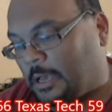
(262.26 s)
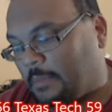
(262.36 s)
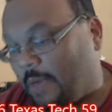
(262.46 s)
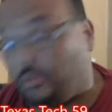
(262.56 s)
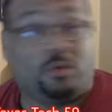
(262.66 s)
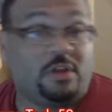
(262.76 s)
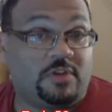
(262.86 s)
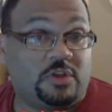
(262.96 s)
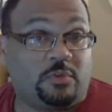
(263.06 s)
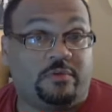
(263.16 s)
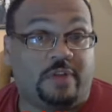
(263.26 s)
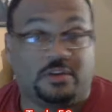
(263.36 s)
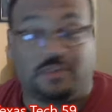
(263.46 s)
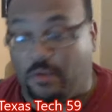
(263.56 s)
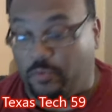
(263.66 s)
That was one of his 3
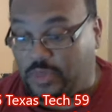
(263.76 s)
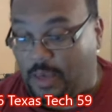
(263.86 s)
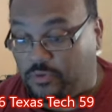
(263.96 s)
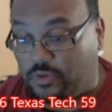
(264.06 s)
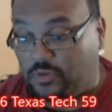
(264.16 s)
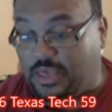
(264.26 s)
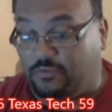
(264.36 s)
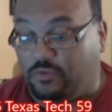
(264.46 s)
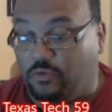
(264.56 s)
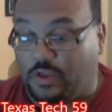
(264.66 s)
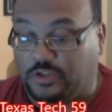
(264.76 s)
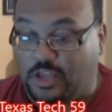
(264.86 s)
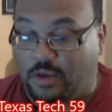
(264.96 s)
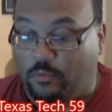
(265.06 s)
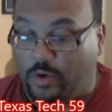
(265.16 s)
touchdown receptions. He had 2
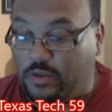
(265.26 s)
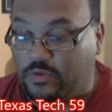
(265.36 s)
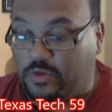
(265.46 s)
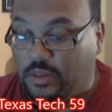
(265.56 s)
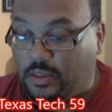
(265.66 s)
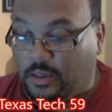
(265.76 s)
touchdown runs.